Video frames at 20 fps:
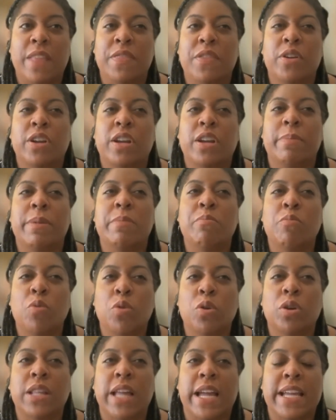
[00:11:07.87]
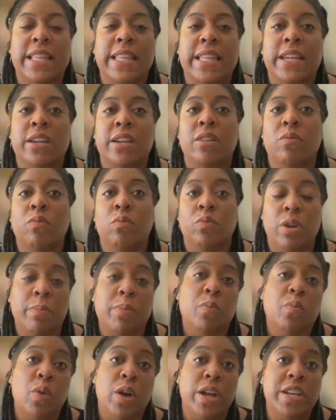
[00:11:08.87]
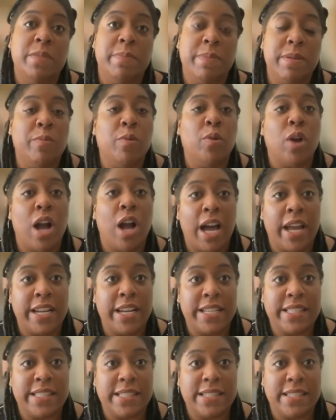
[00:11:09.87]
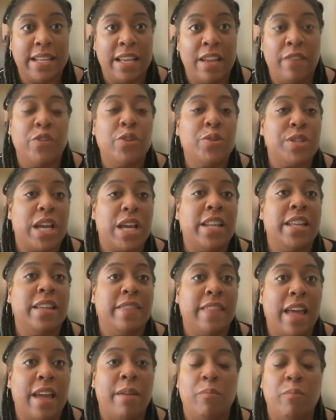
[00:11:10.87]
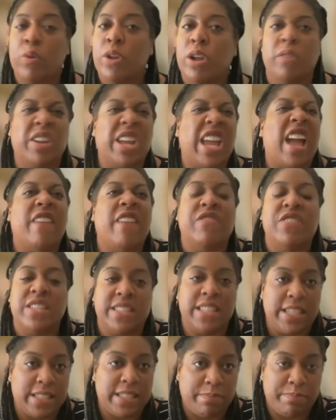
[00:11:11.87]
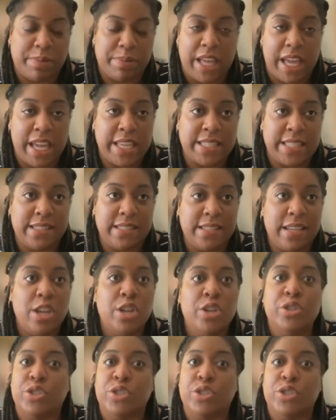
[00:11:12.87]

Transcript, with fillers: And they're going to be more likely, number one, to be more honest if you're telling them, we already have these things in place.